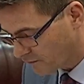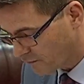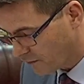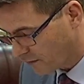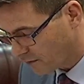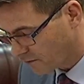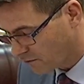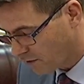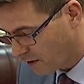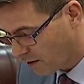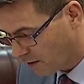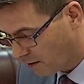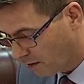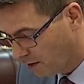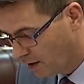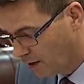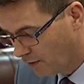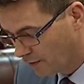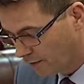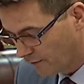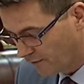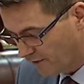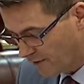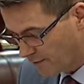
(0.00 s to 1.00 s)
of what a role
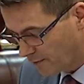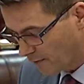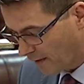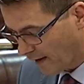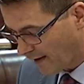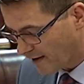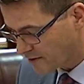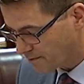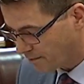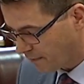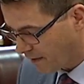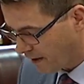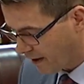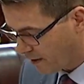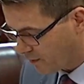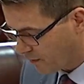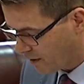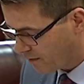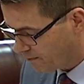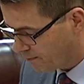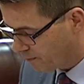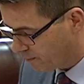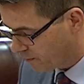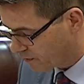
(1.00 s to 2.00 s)
defibrillators play
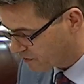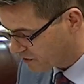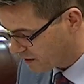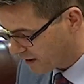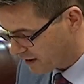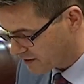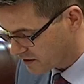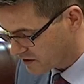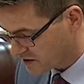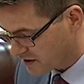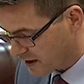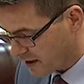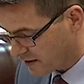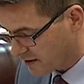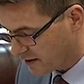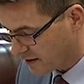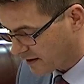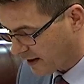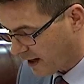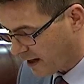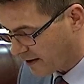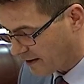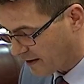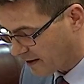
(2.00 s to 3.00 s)
when a person has a sudden
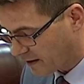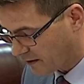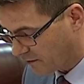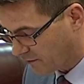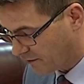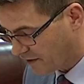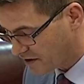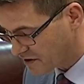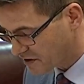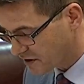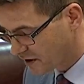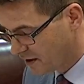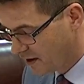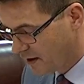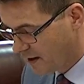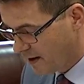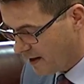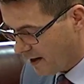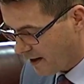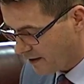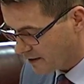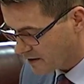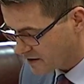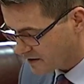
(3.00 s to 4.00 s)
cardiac arrest
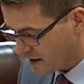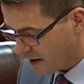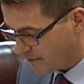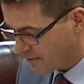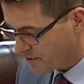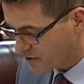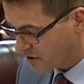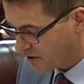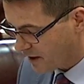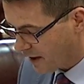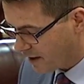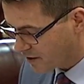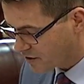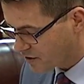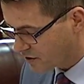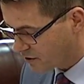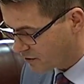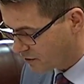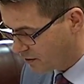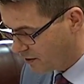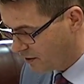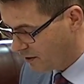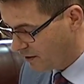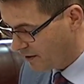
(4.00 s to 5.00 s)
and establish a
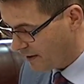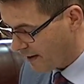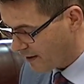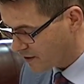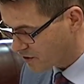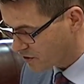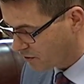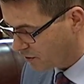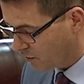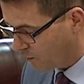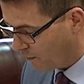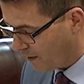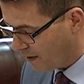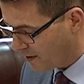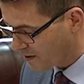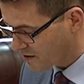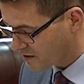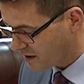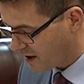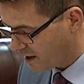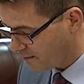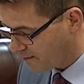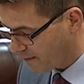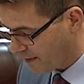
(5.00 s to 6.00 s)
nation, national
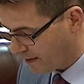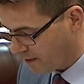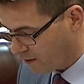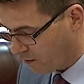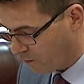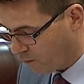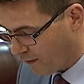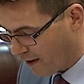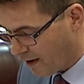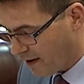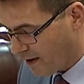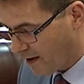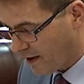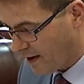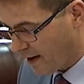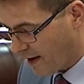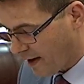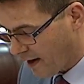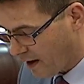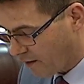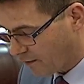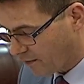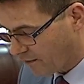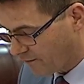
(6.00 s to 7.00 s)
awareness campaign on where and
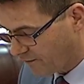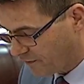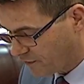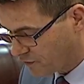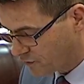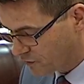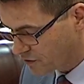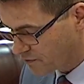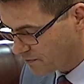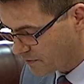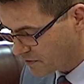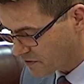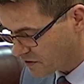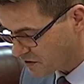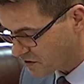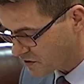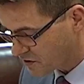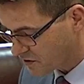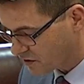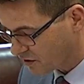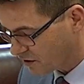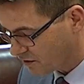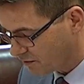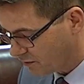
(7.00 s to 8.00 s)
how individuals,
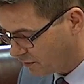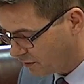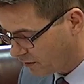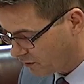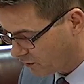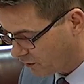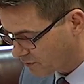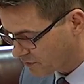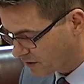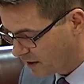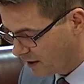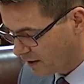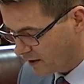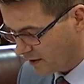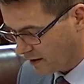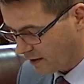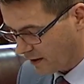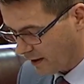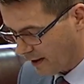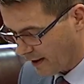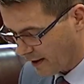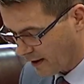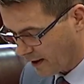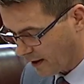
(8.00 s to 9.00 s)
businesses and community groups
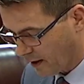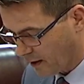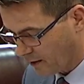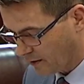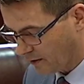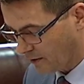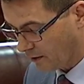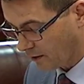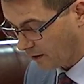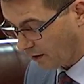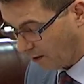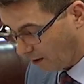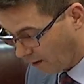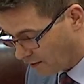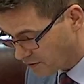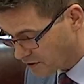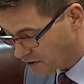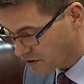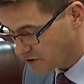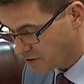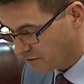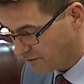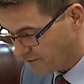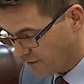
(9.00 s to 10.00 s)
can locate the
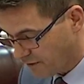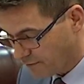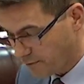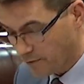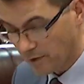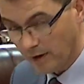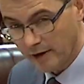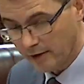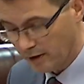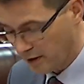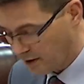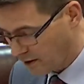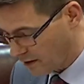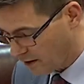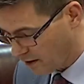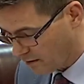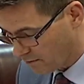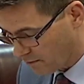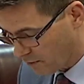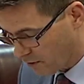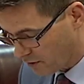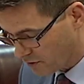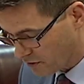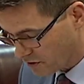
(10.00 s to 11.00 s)
closest defibrillator in an
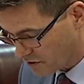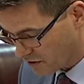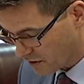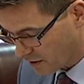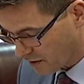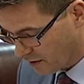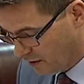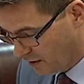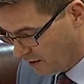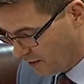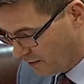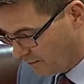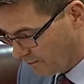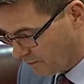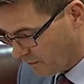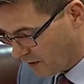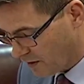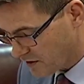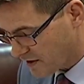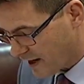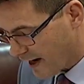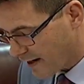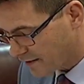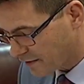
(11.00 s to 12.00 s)
emergency.
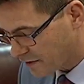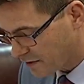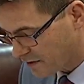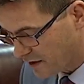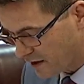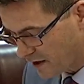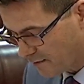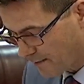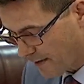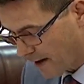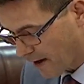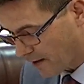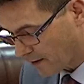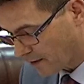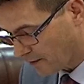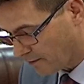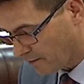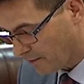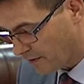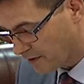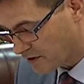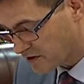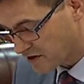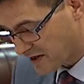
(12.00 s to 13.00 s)
It's hard to think about it,
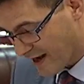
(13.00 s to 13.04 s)
it's